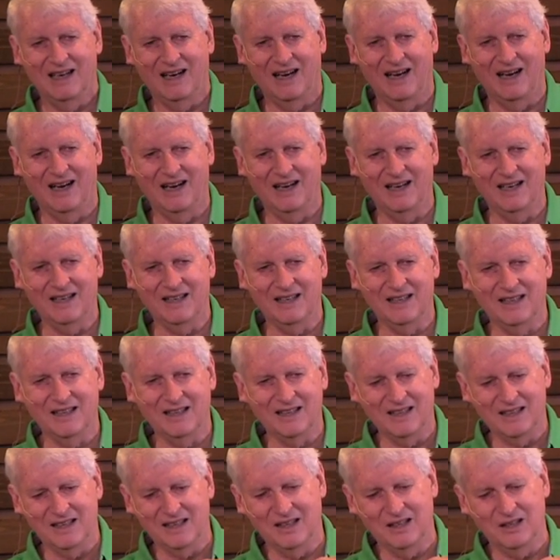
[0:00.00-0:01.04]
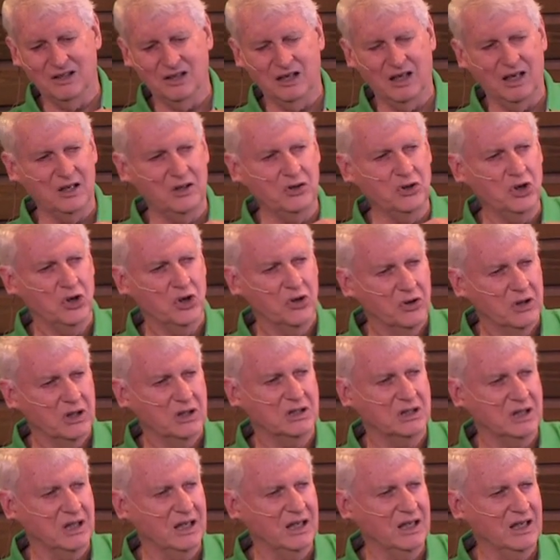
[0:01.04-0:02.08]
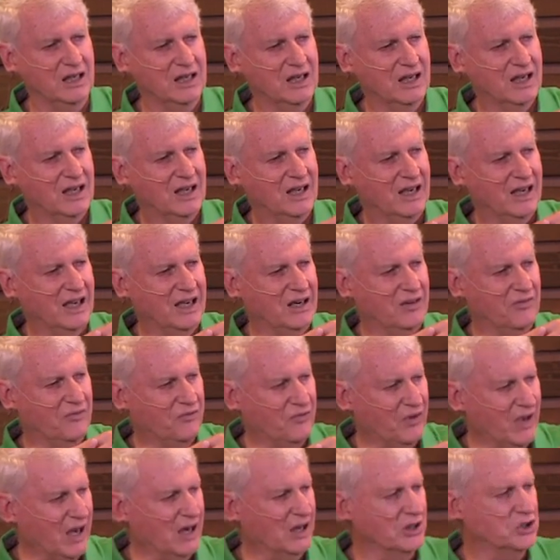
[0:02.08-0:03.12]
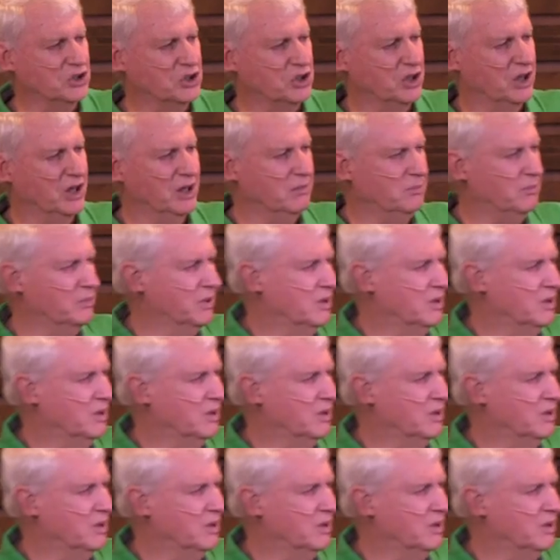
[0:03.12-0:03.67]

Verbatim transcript: in unity and in fellowship